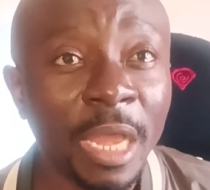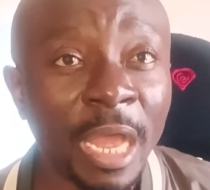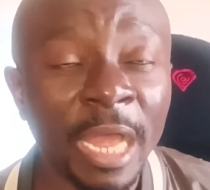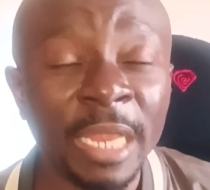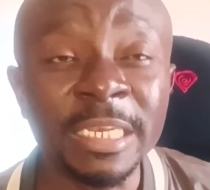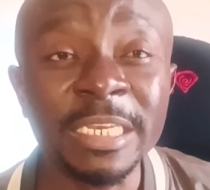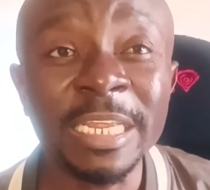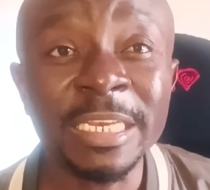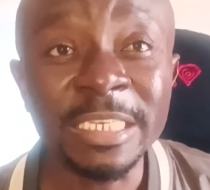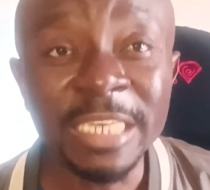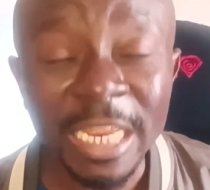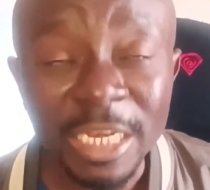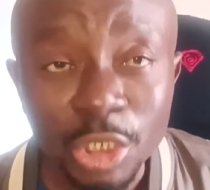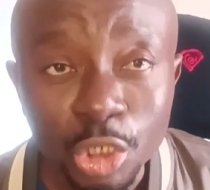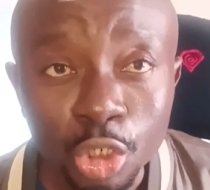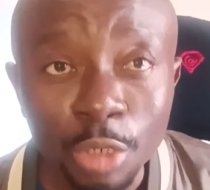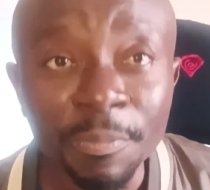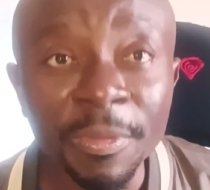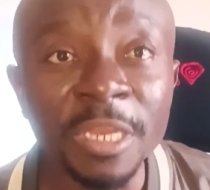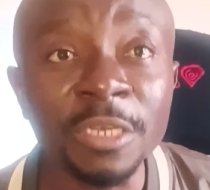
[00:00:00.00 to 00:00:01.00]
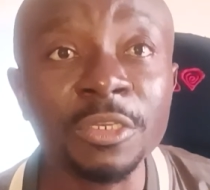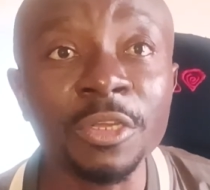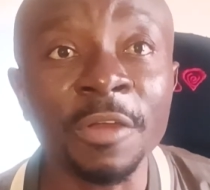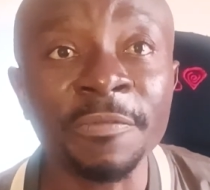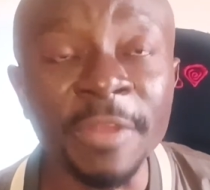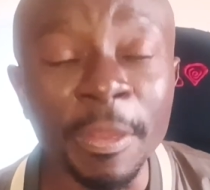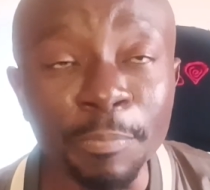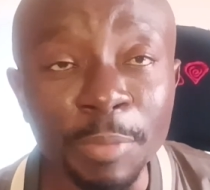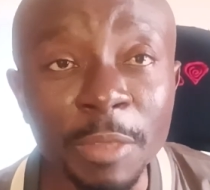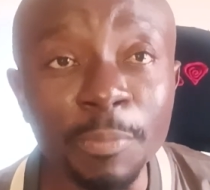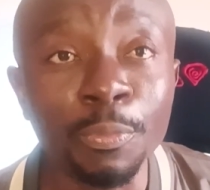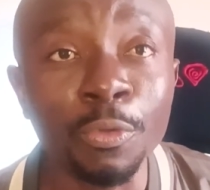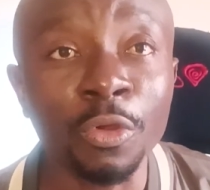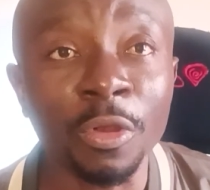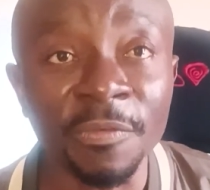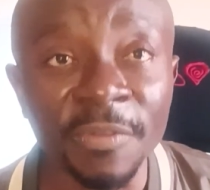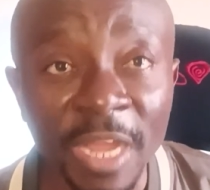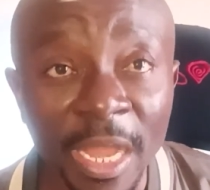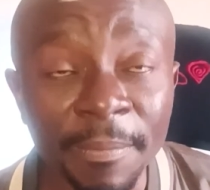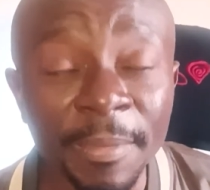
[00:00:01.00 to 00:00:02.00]
at the detriment of the
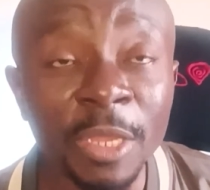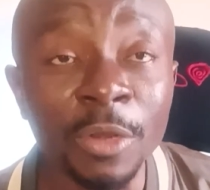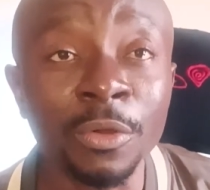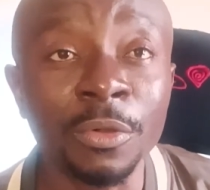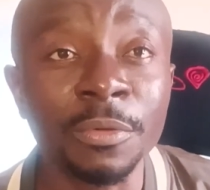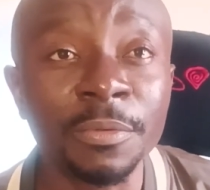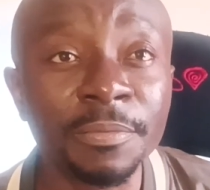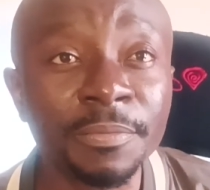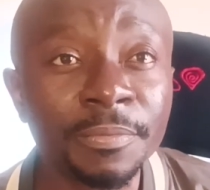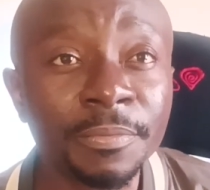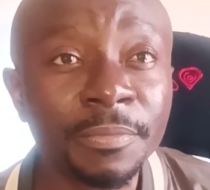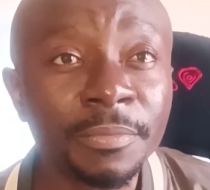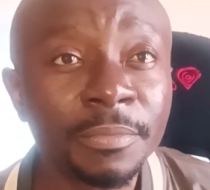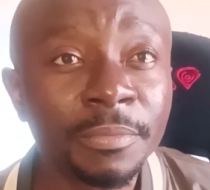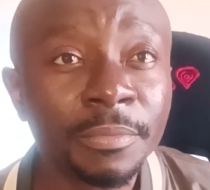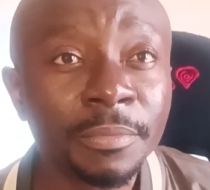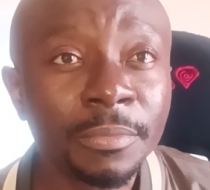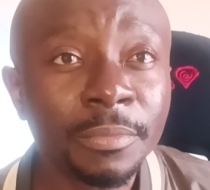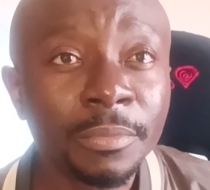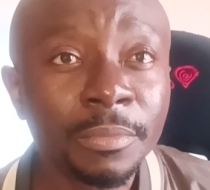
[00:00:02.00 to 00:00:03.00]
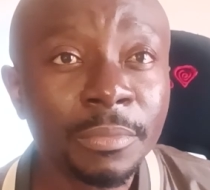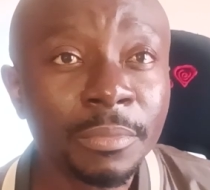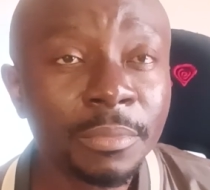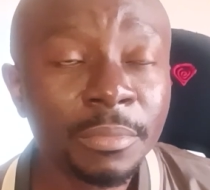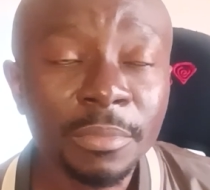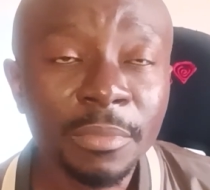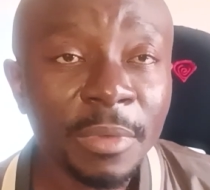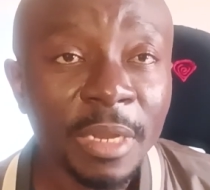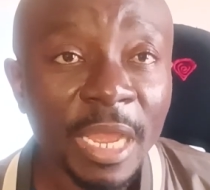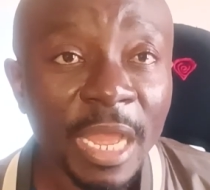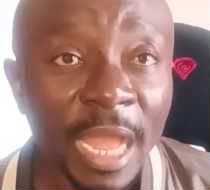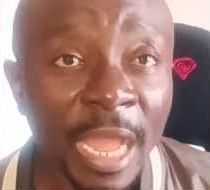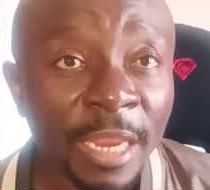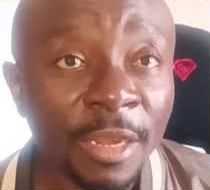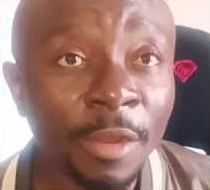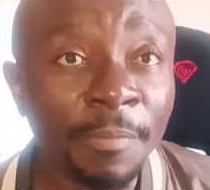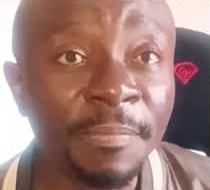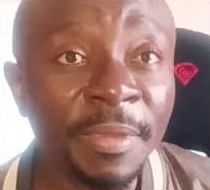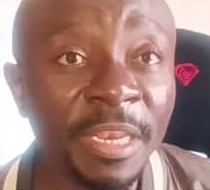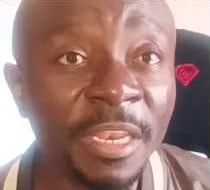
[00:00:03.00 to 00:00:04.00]
people of Cameroon.
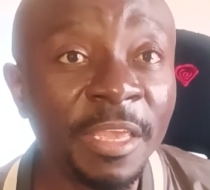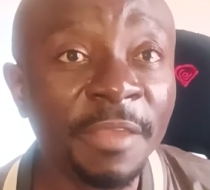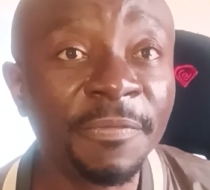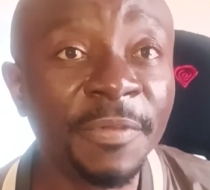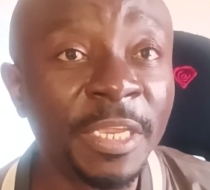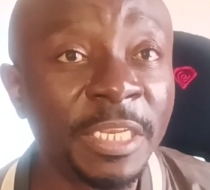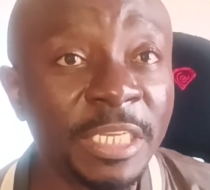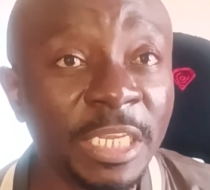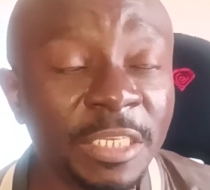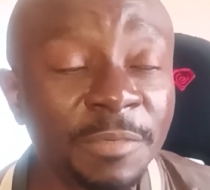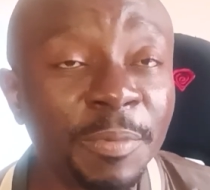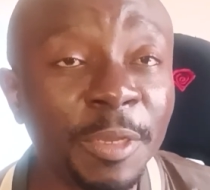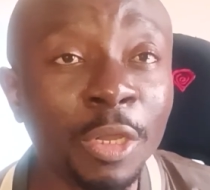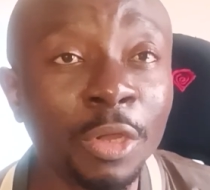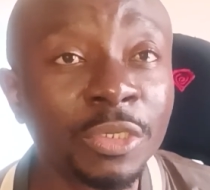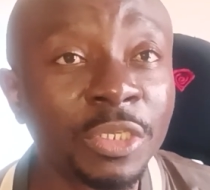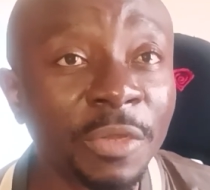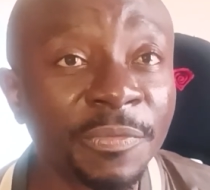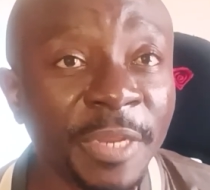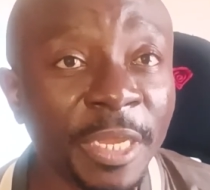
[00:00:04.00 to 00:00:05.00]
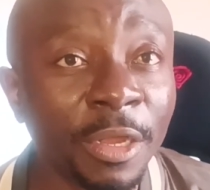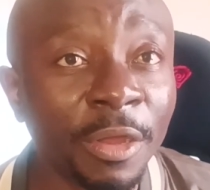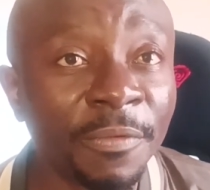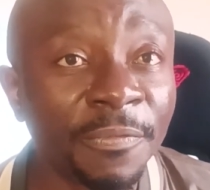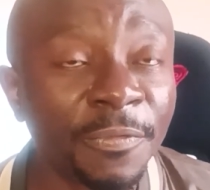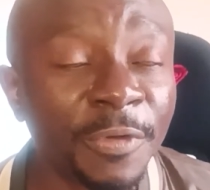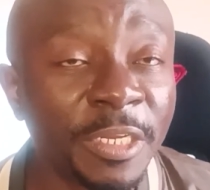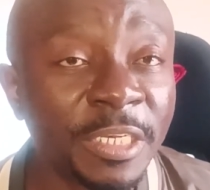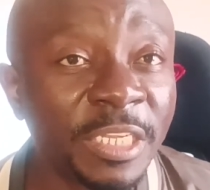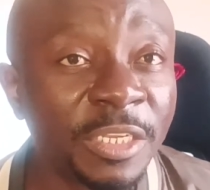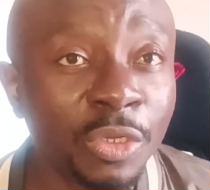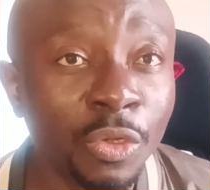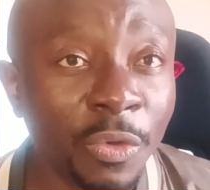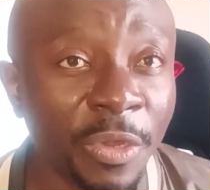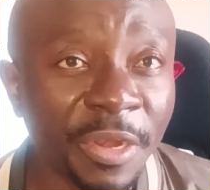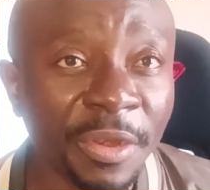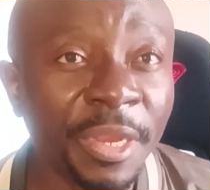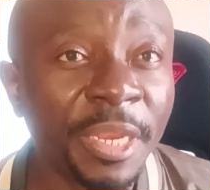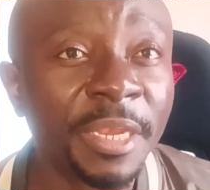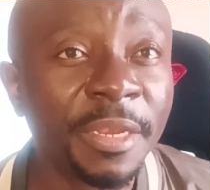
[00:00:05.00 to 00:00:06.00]
I don't believe it is because of the conflict in
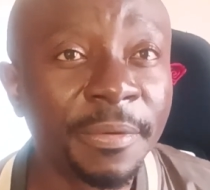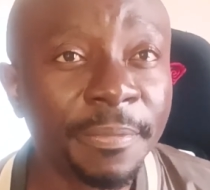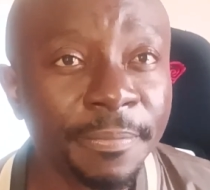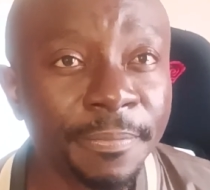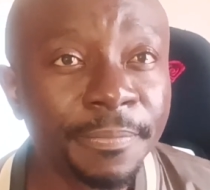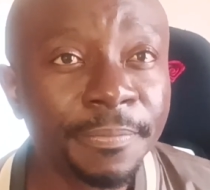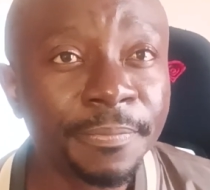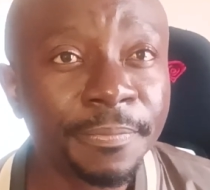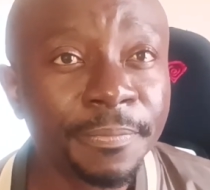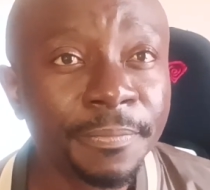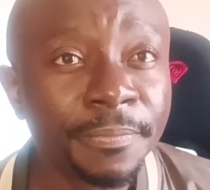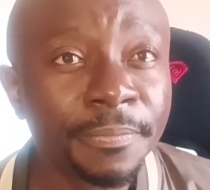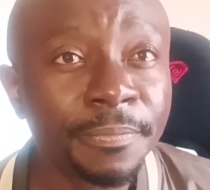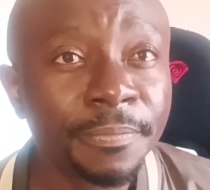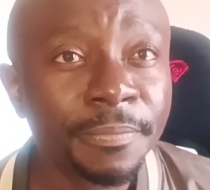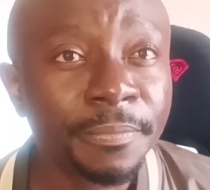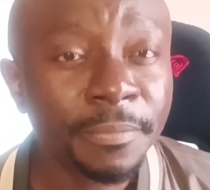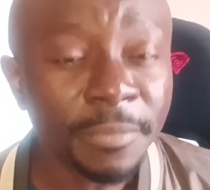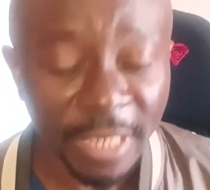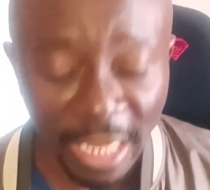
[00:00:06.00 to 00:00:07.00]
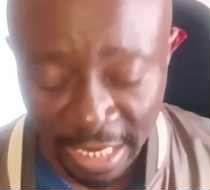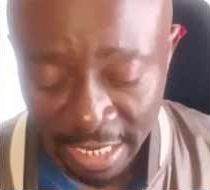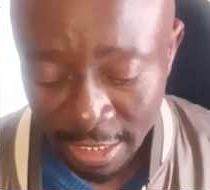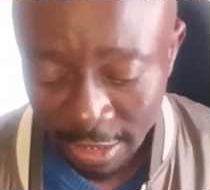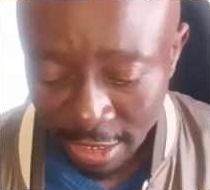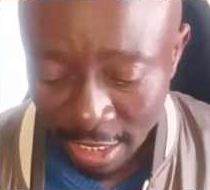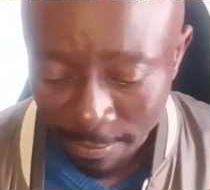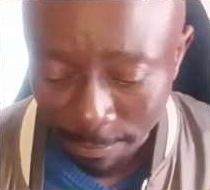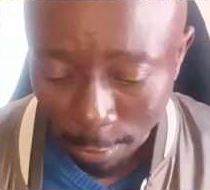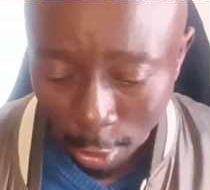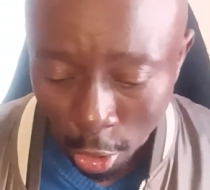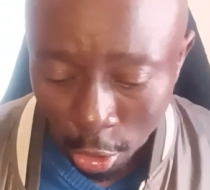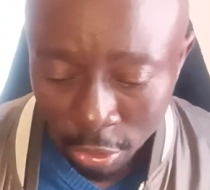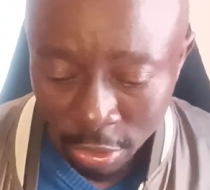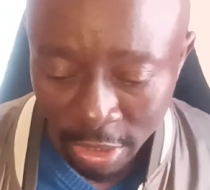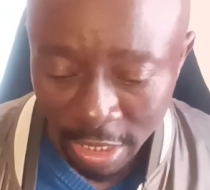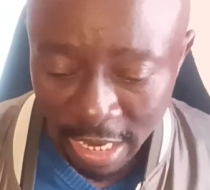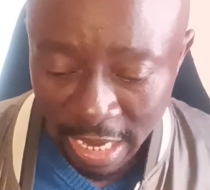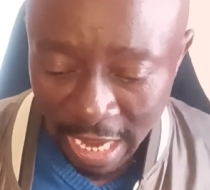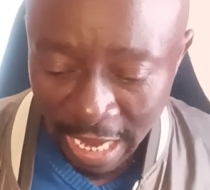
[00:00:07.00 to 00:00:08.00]
Ukraine that he keep
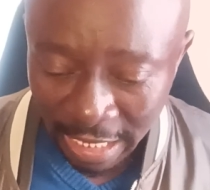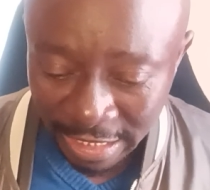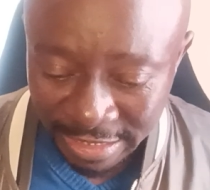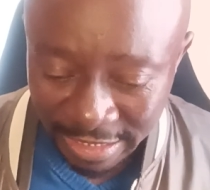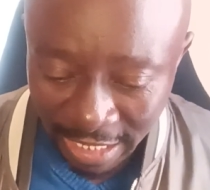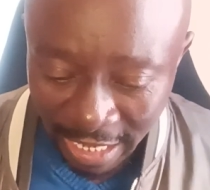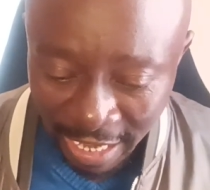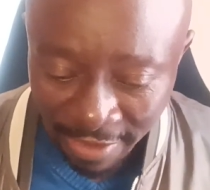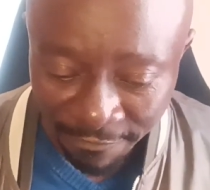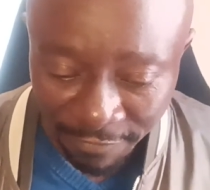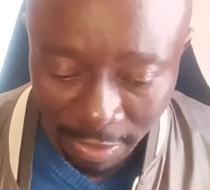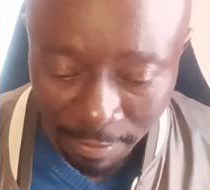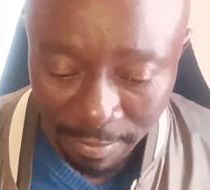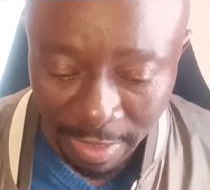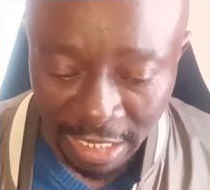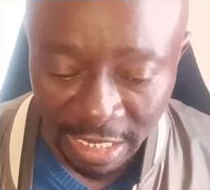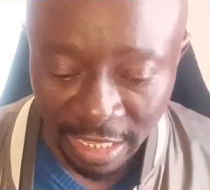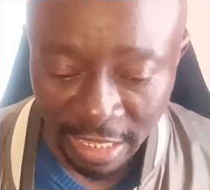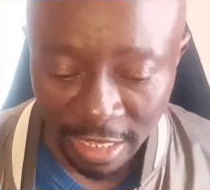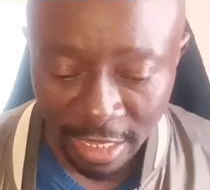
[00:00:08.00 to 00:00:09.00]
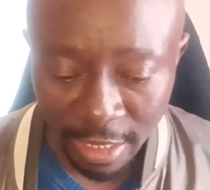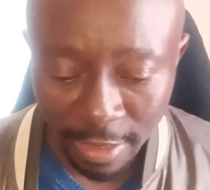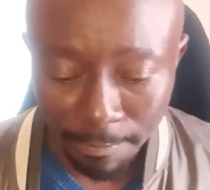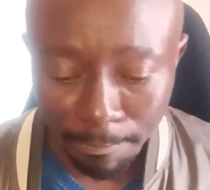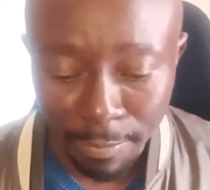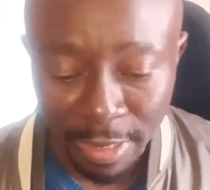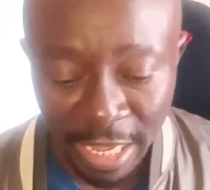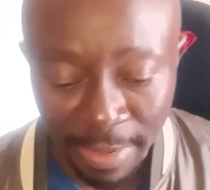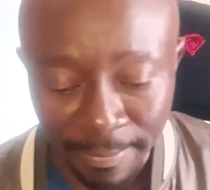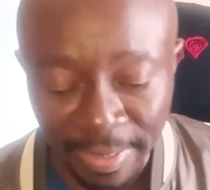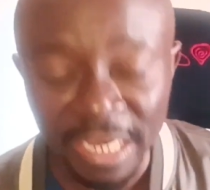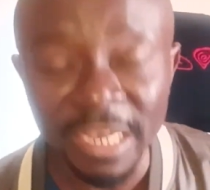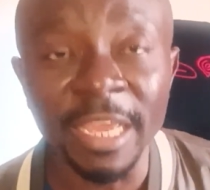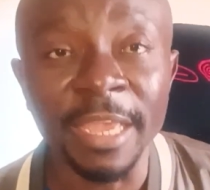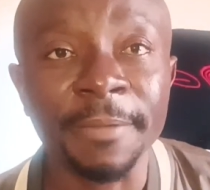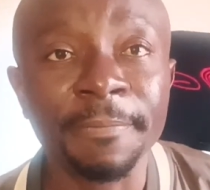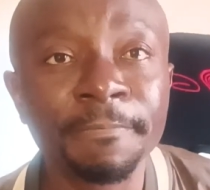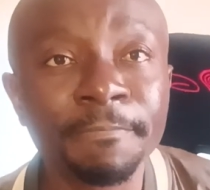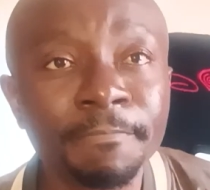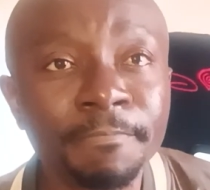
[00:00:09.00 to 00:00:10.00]
on at every minute blaming
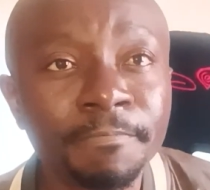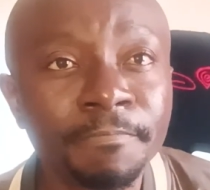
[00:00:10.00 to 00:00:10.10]
them.